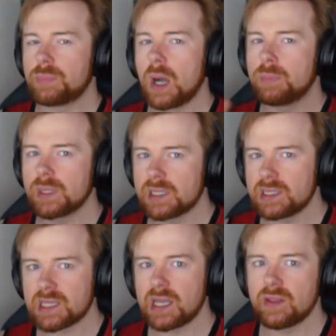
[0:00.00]
publicly
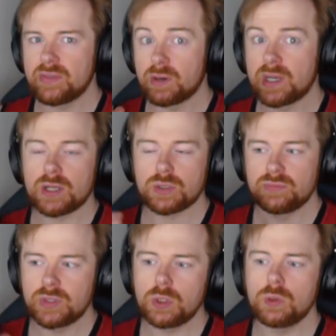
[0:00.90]
say that they're an actual
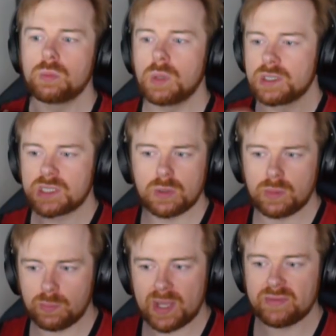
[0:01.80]
view
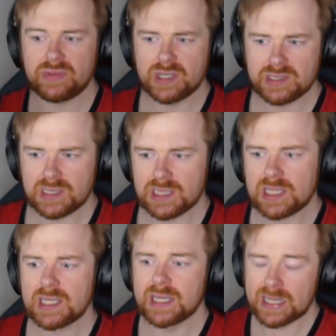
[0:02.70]
until everything's in the
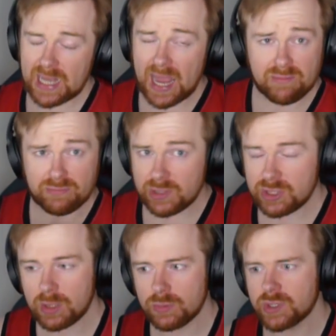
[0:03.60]
clear. And every
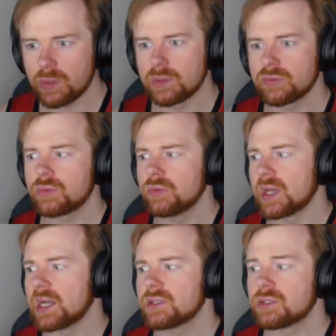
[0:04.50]
channel's going through
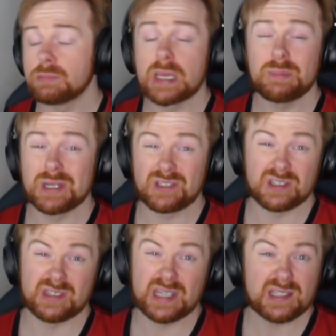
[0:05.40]
that. So maybe it's
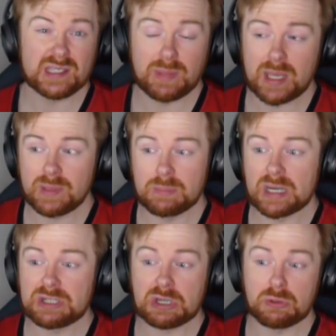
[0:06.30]
just this, and maybe
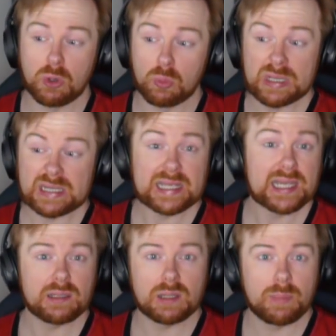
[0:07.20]
my channel got weirdly
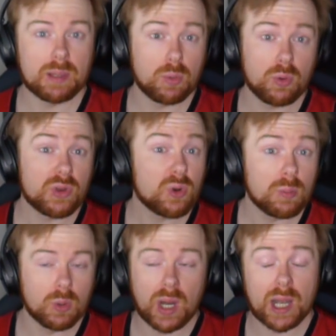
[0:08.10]
hit a bit more than
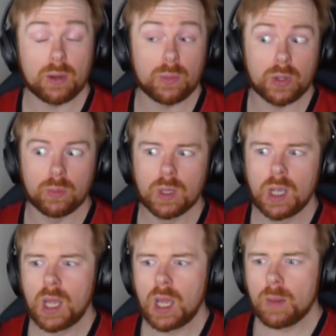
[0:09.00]
normal. I don't know.
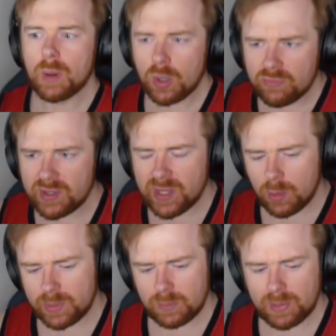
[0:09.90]
But hopefully
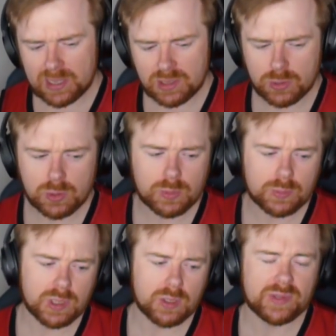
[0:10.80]
that'll be back to normal. You know,